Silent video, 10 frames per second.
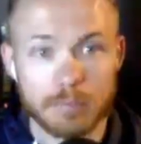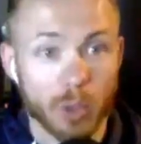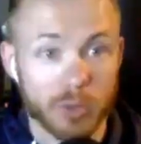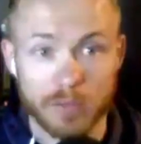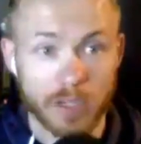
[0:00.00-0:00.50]

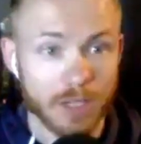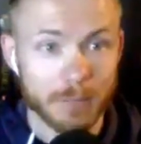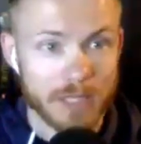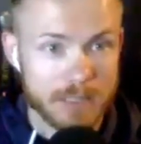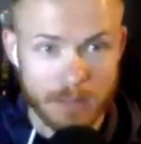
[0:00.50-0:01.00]
both of your
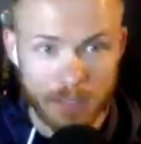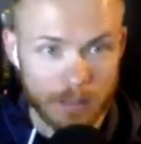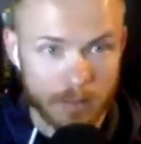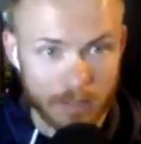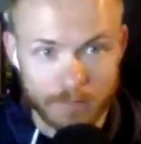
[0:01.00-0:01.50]
companies,
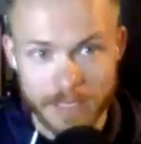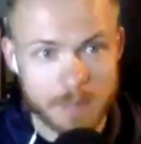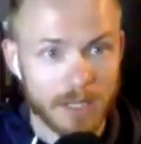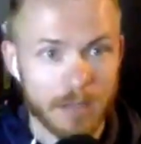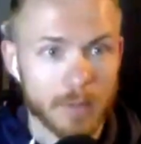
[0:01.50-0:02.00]
the, the
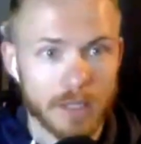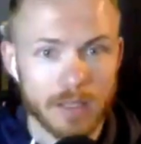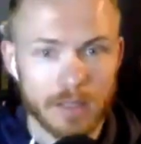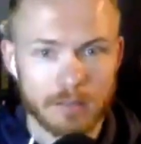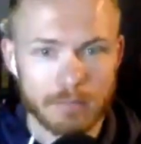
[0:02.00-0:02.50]
investment
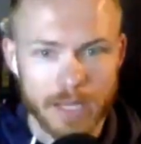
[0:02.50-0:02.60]
company,